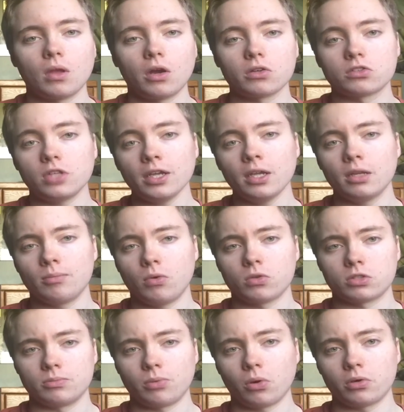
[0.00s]
Our second
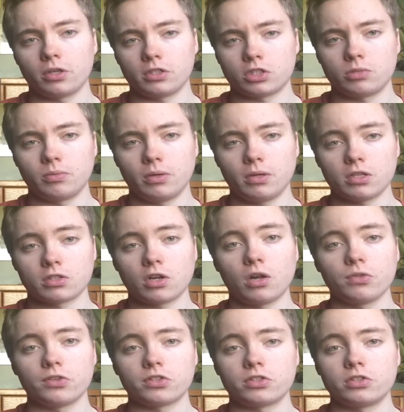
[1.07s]
most important instrument is called the